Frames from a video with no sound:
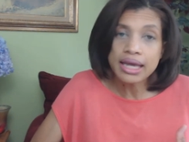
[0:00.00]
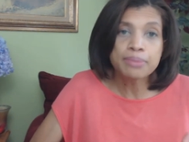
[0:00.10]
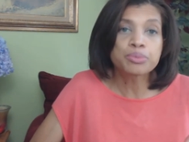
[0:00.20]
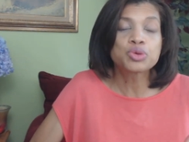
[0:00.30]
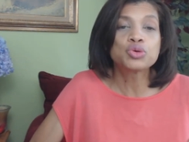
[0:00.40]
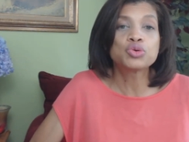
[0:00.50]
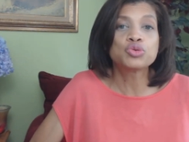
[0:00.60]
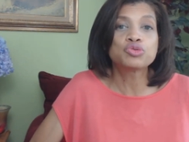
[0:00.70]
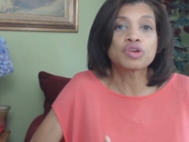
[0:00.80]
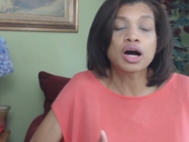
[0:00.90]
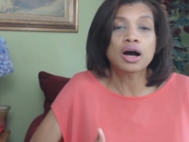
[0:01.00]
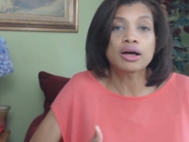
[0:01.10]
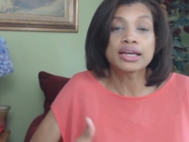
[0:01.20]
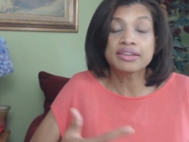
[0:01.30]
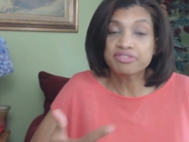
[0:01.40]
improve
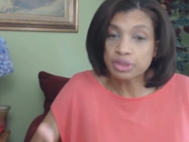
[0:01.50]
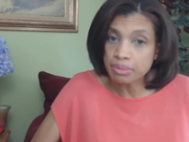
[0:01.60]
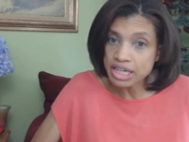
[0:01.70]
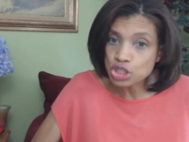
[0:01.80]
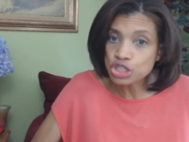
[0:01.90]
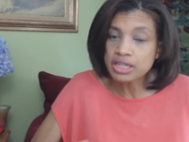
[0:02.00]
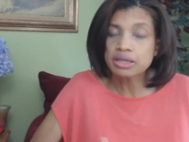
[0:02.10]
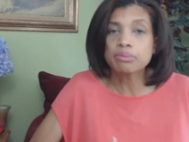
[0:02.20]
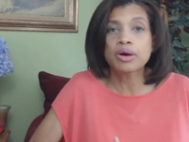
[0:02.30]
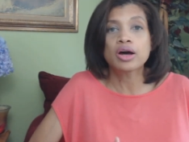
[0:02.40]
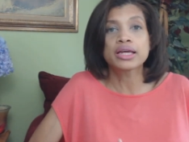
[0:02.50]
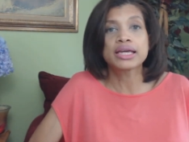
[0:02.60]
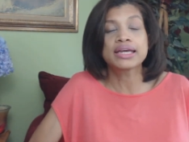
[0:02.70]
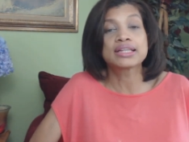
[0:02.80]
uh, inflammation in the body.